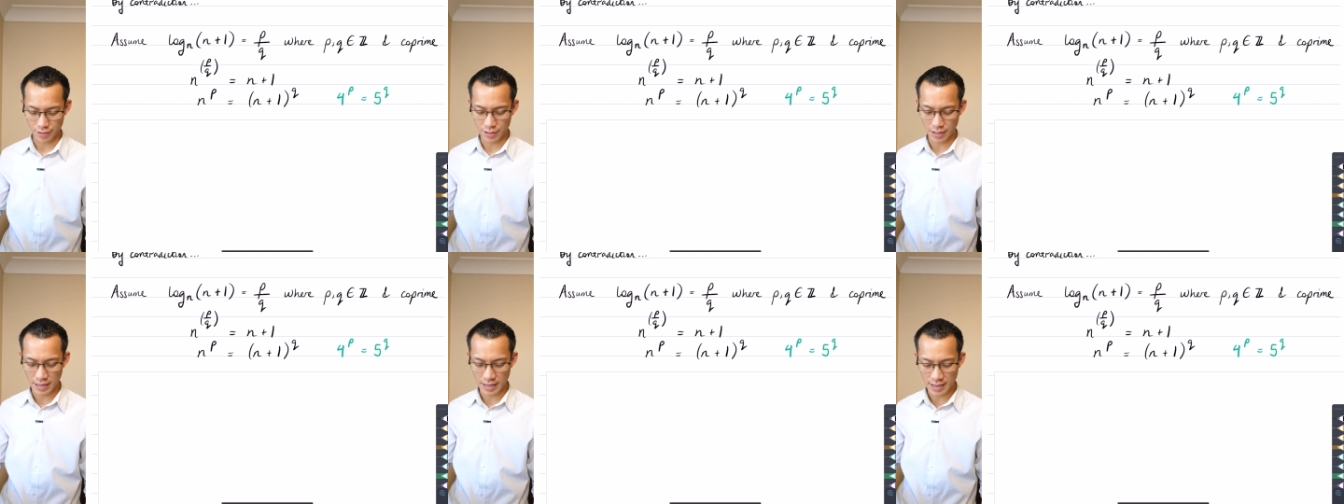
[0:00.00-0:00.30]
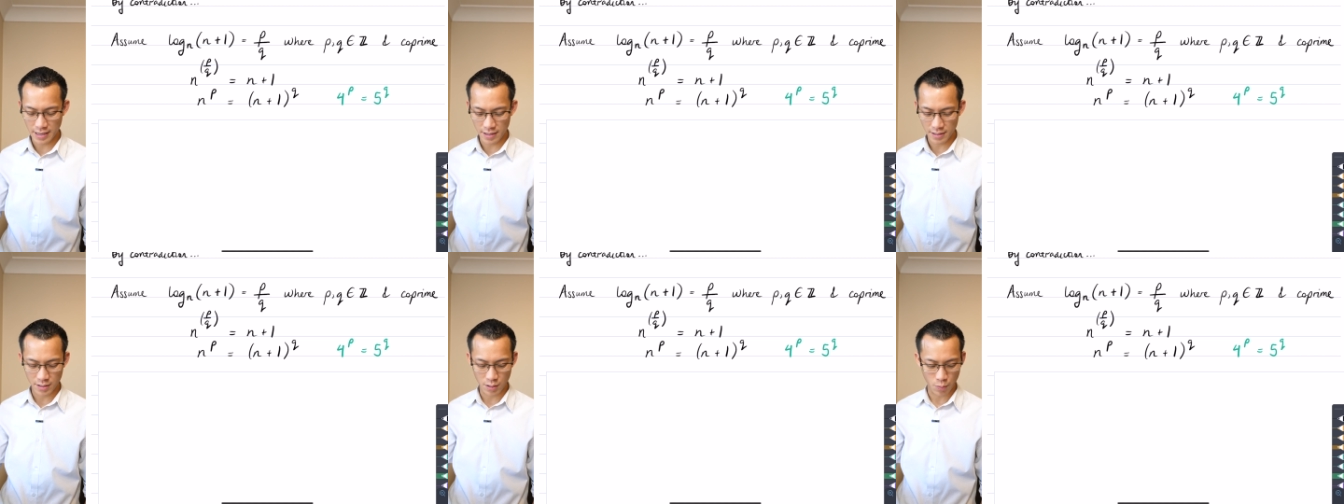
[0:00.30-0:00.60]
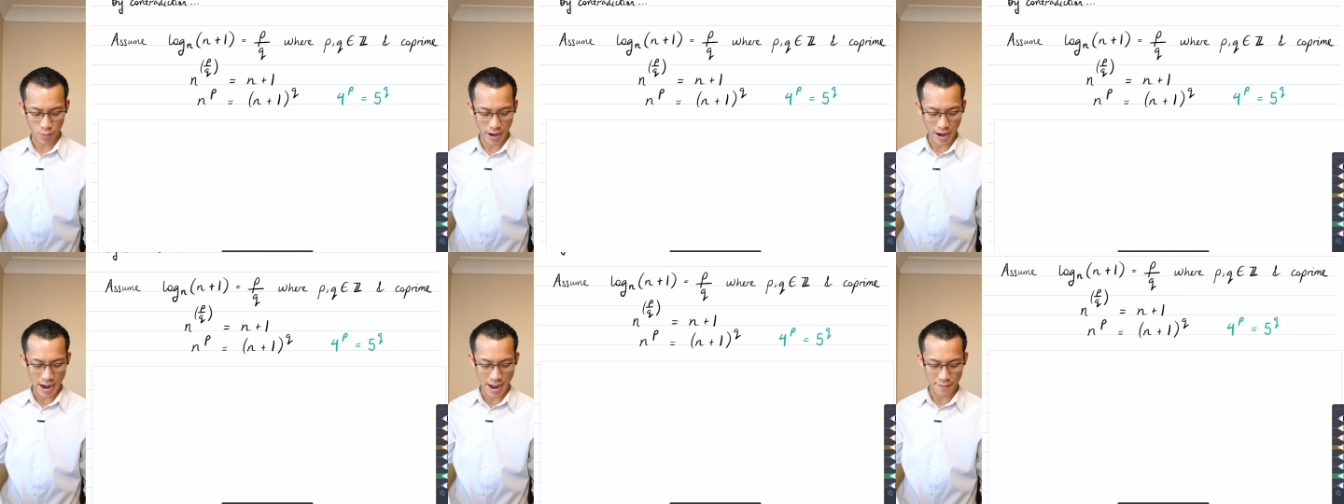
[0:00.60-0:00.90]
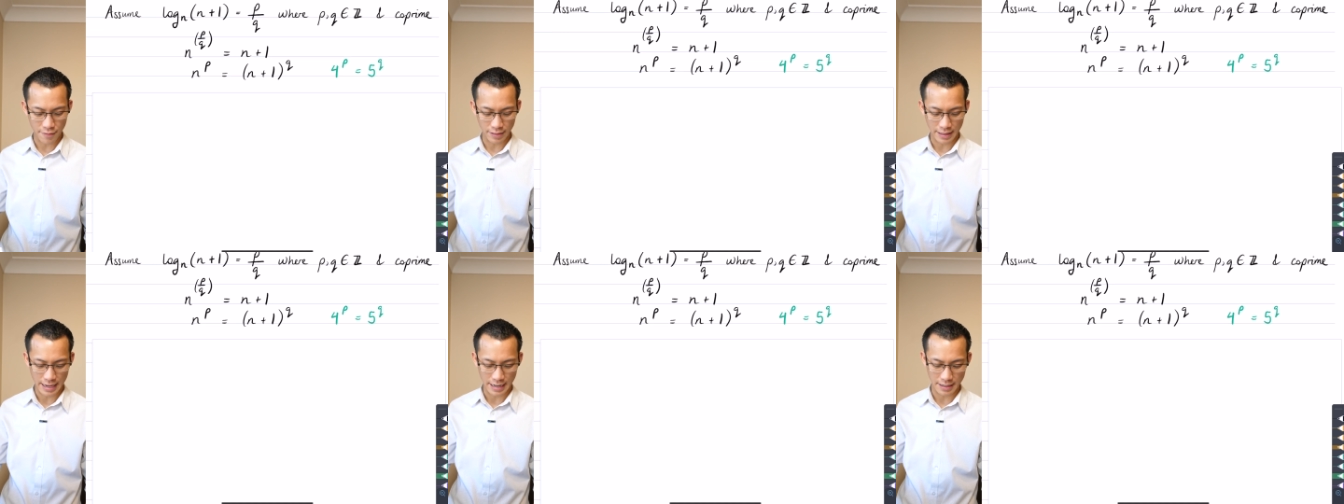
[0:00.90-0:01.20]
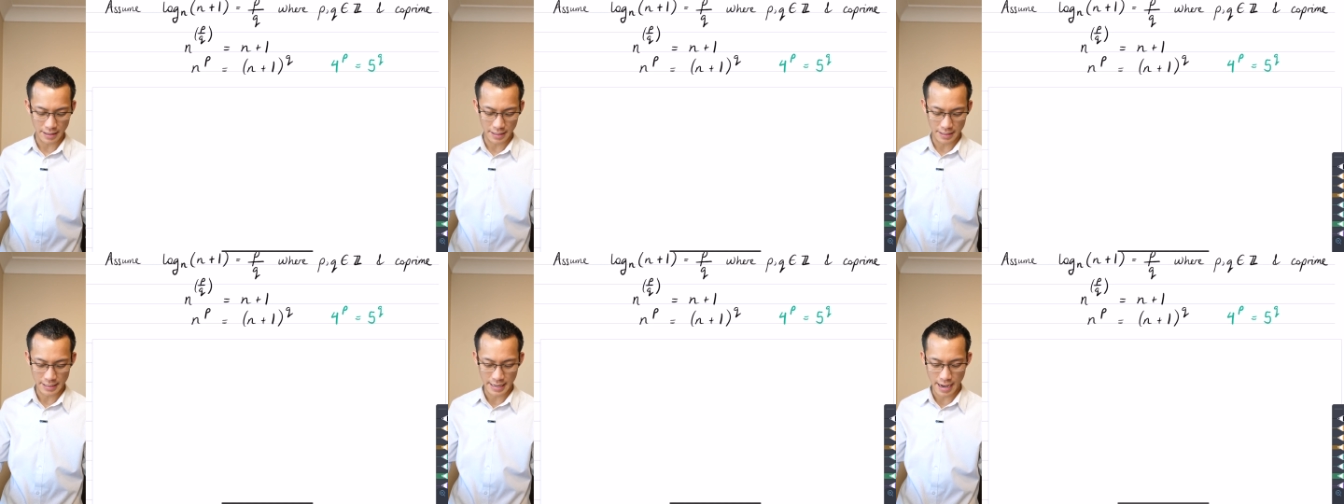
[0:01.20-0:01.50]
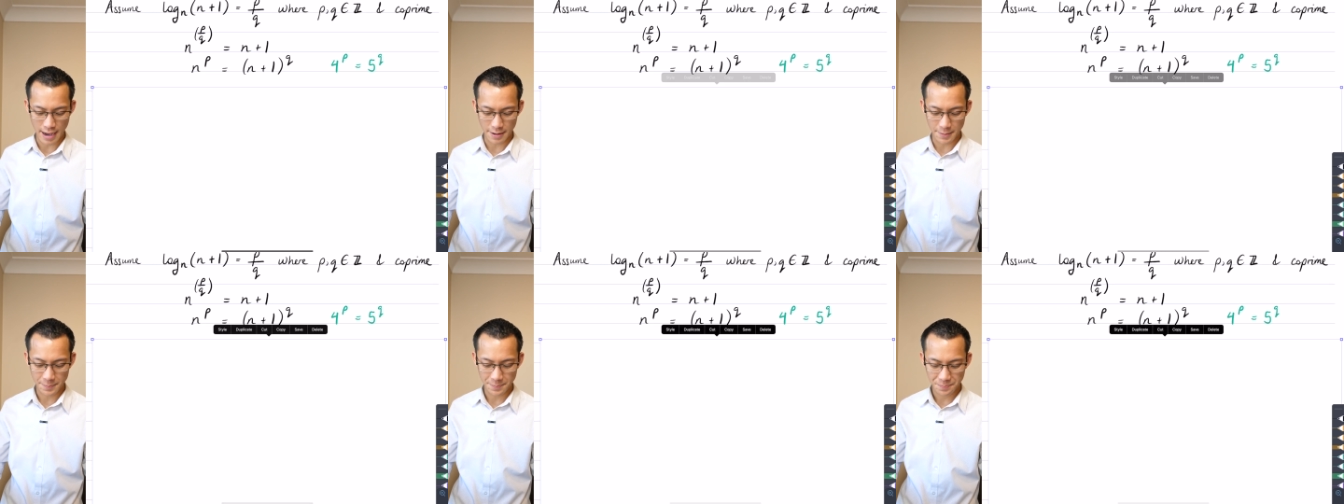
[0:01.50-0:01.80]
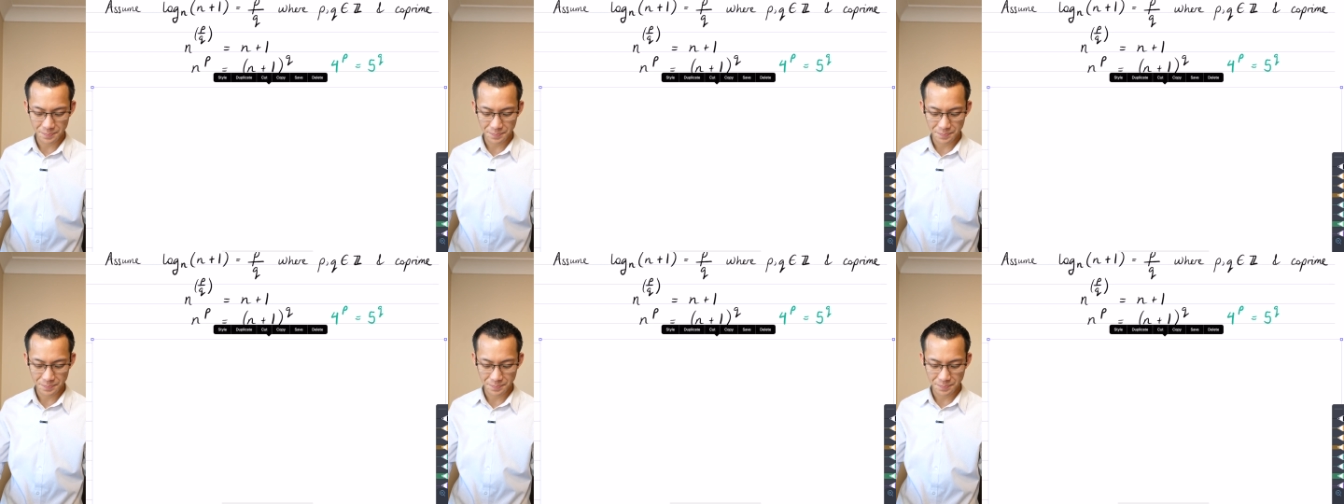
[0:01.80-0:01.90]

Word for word: So here's the way I've laid this out.